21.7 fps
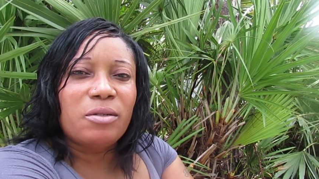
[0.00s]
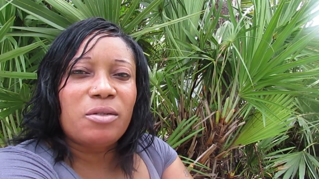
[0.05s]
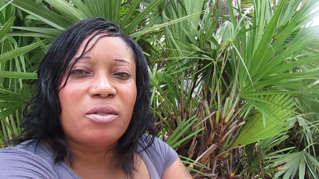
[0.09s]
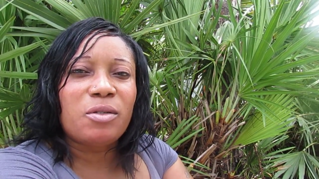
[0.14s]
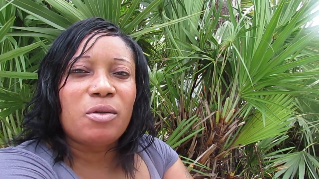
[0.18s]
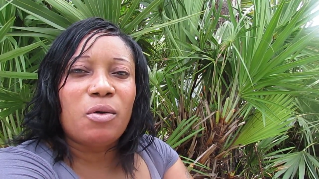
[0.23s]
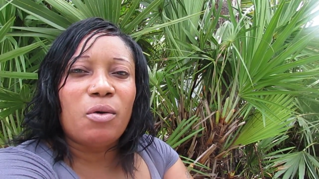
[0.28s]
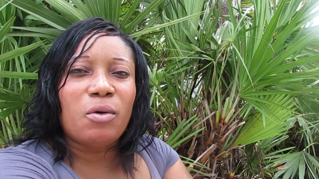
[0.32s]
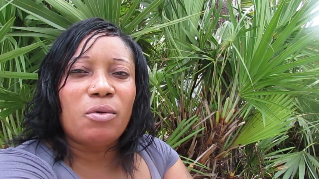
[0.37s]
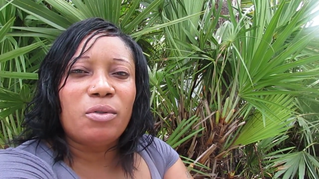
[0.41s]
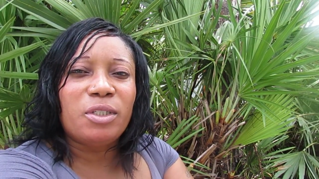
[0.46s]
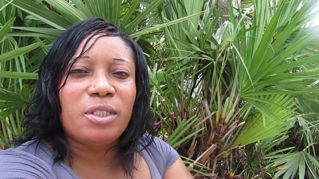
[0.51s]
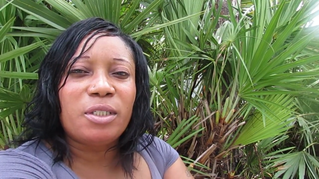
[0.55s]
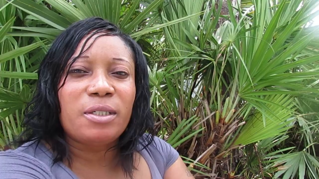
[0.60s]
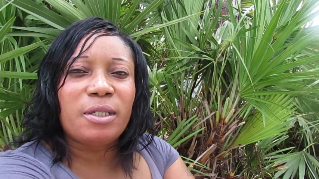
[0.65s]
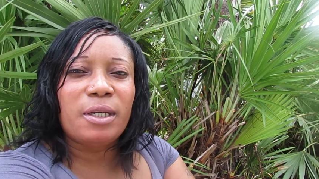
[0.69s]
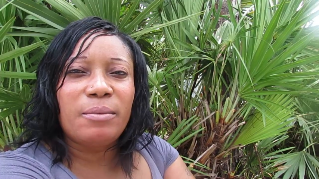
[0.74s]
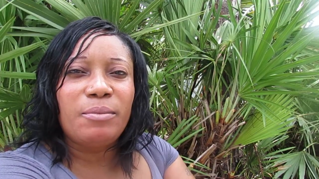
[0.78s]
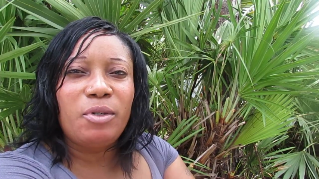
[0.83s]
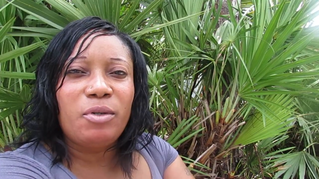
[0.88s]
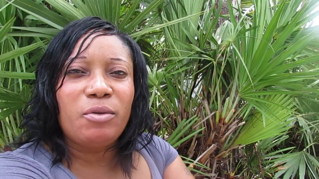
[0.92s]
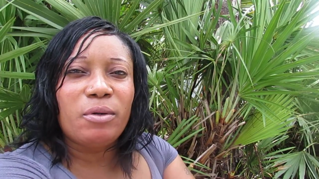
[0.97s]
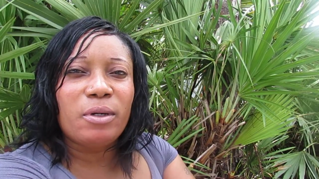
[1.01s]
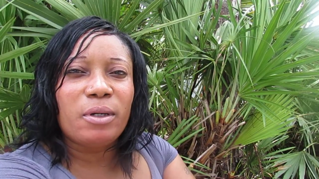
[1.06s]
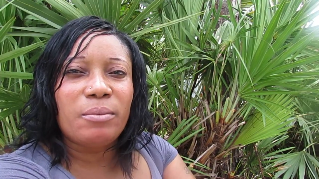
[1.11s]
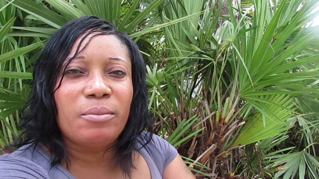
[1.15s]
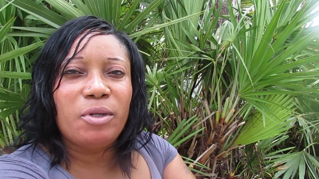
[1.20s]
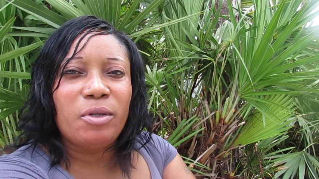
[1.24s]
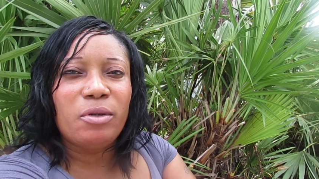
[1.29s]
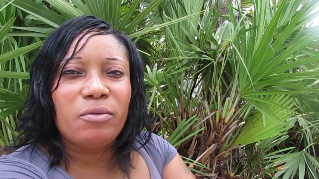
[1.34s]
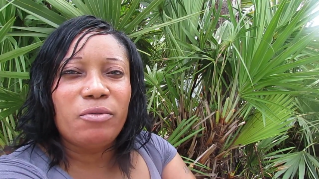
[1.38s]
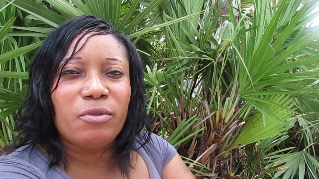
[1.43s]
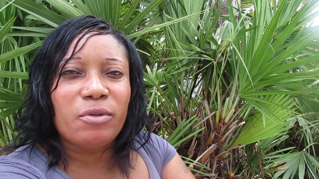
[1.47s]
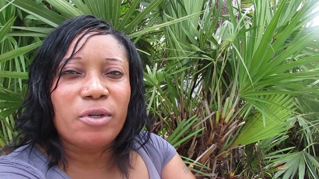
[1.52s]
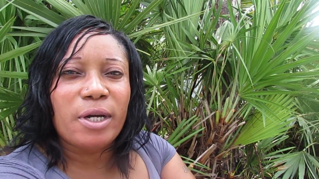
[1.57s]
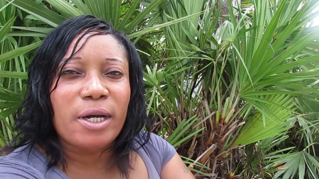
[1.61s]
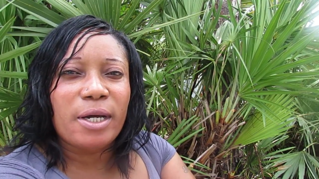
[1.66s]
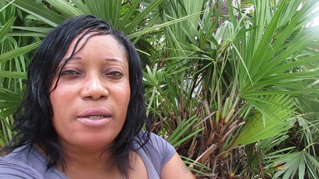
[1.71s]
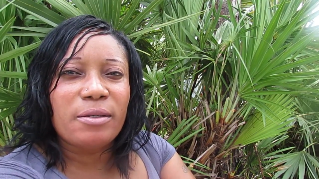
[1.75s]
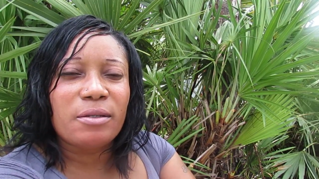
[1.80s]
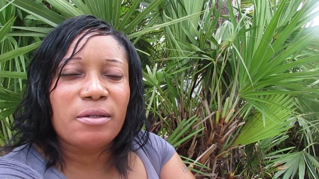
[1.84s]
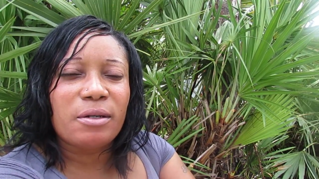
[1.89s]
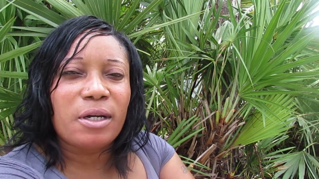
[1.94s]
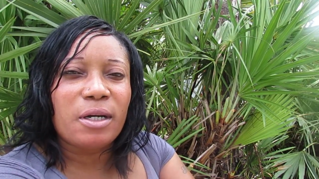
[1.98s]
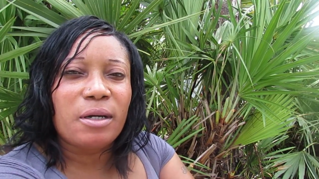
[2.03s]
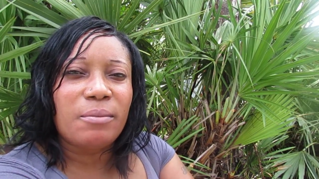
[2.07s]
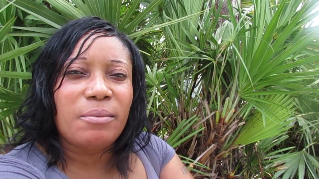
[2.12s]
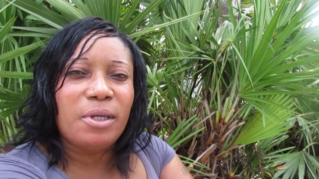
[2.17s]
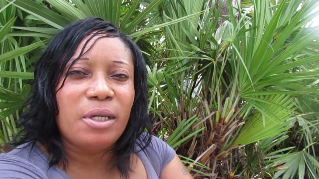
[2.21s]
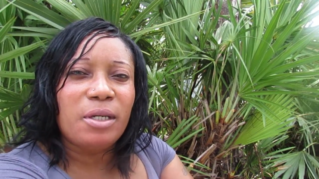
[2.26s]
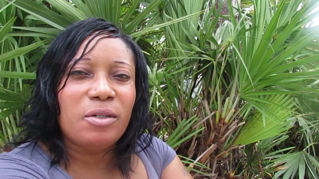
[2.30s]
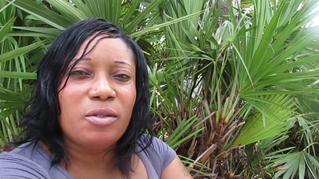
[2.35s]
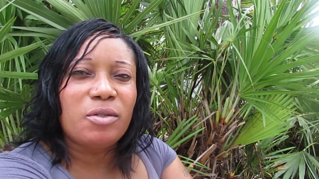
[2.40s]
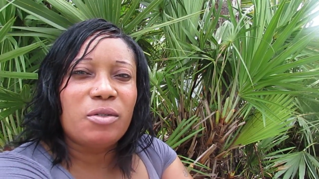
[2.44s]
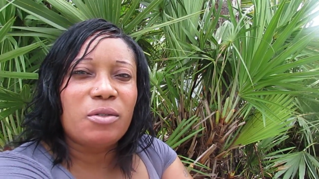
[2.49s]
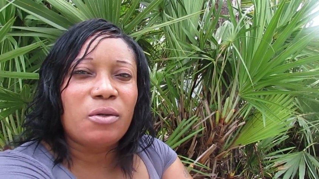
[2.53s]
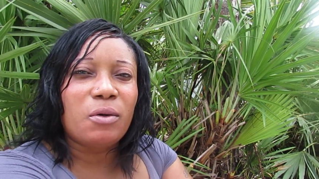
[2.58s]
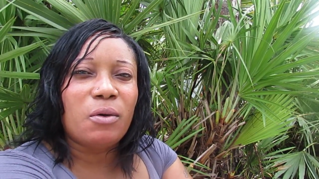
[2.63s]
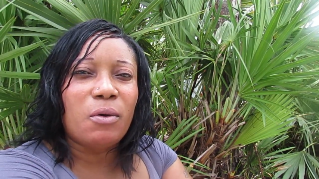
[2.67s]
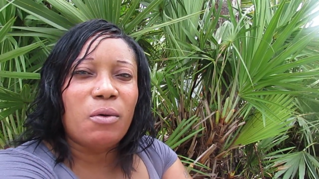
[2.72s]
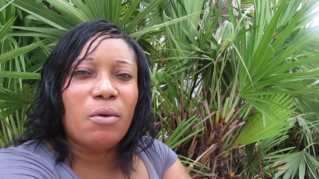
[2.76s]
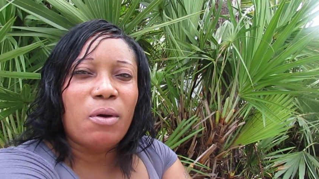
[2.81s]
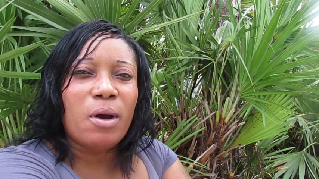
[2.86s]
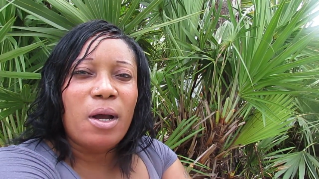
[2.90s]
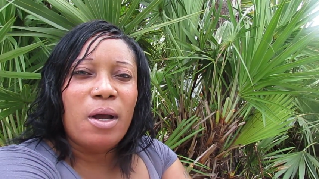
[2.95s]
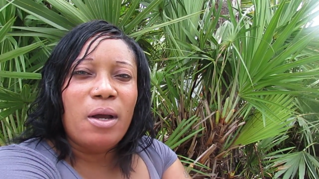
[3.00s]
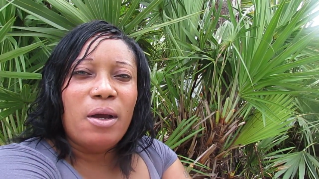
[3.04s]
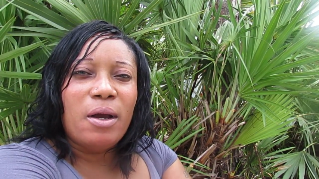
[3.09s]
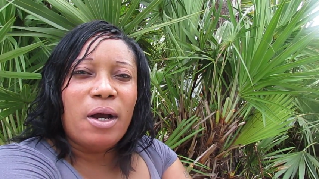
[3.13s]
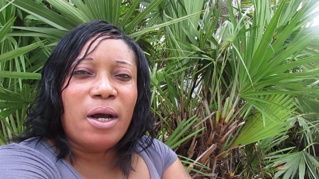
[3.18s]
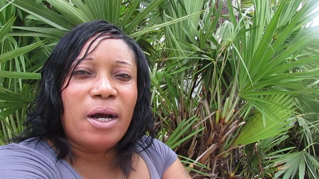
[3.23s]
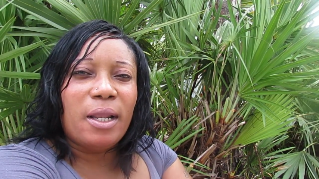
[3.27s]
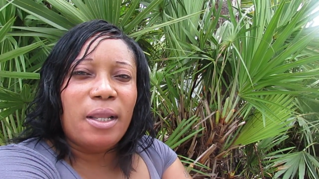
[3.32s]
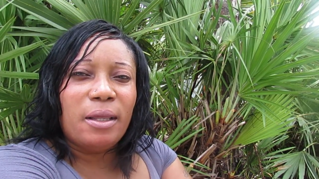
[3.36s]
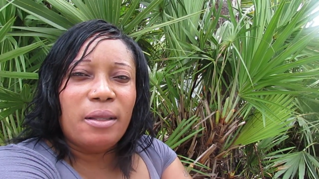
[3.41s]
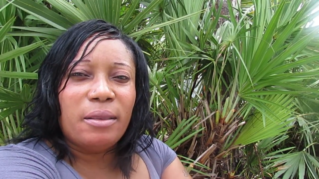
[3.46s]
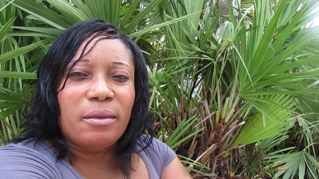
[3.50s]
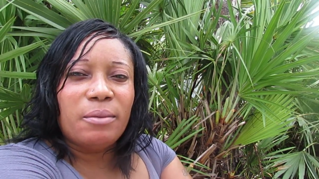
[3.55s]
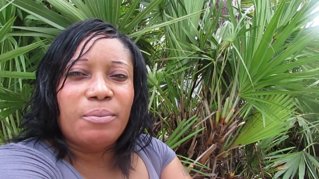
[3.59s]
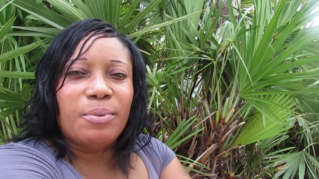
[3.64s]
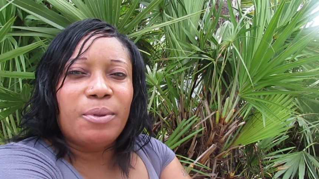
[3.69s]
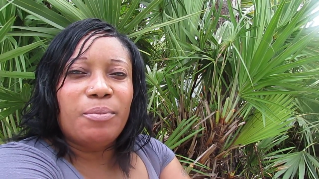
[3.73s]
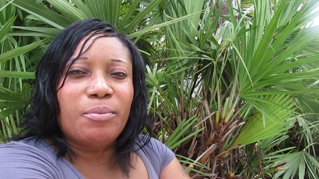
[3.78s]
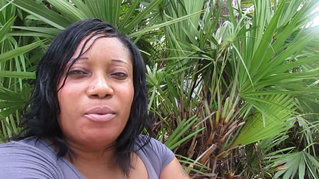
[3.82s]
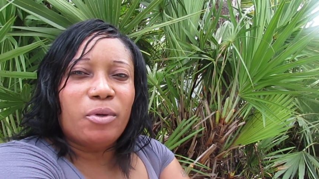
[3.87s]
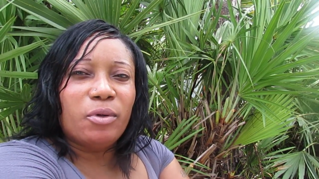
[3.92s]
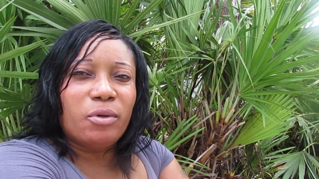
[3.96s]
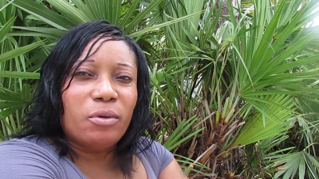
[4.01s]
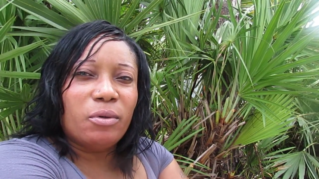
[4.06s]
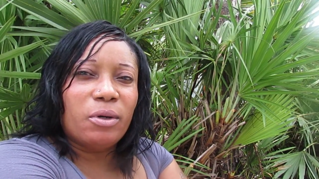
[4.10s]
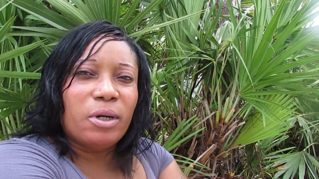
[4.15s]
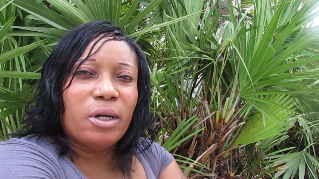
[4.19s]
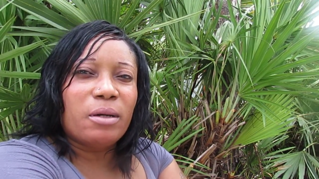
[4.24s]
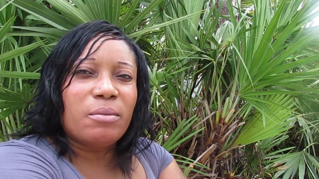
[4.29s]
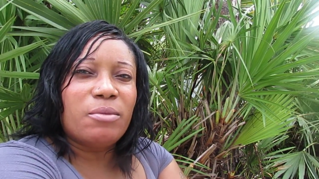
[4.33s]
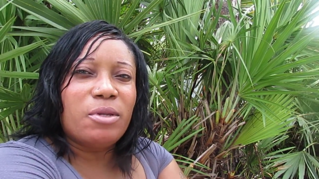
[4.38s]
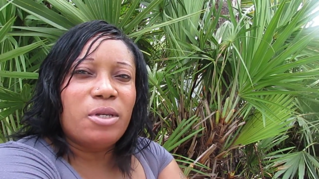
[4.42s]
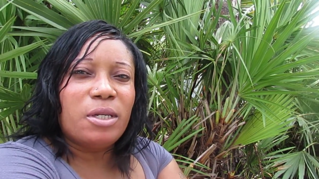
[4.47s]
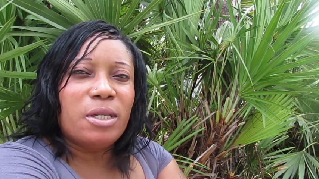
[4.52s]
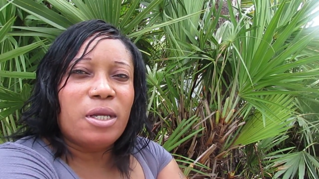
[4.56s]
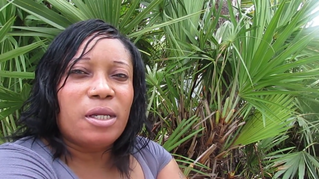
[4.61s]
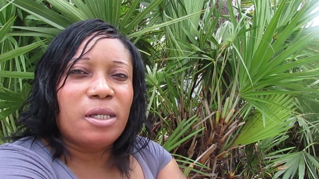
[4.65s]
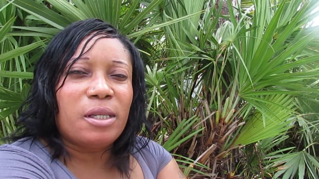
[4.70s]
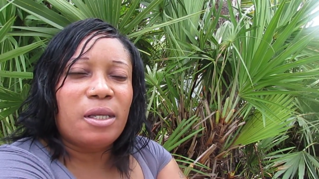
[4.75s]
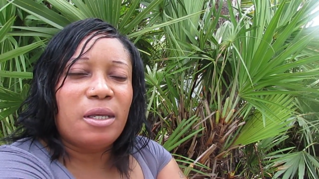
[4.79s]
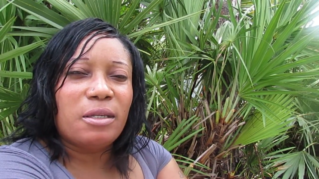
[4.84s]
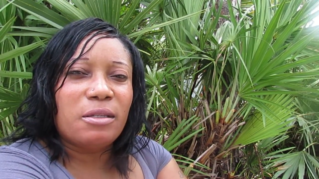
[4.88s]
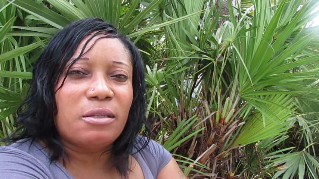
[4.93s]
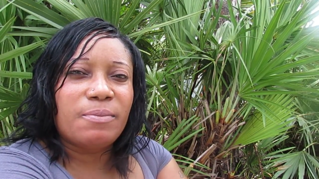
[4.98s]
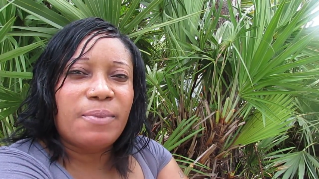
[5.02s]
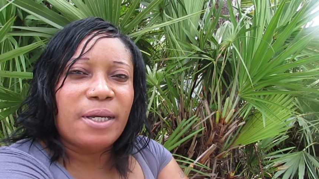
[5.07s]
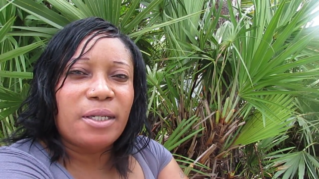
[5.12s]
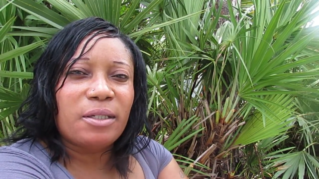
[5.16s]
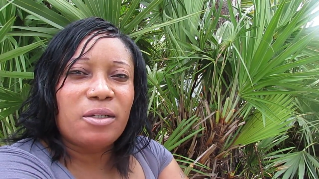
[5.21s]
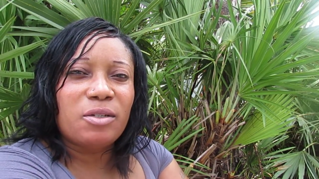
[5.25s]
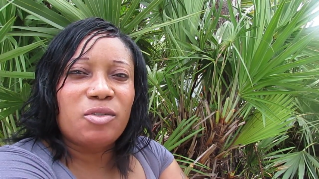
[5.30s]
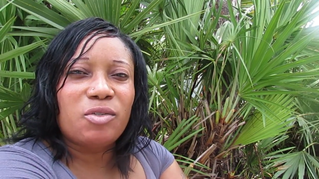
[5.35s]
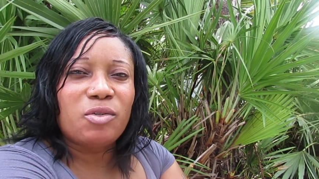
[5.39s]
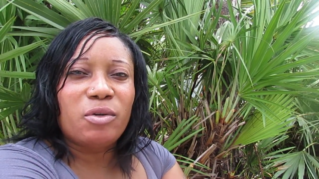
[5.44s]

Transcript: So just let me know how many of you guys are coming, so I let the people know how many that they expected.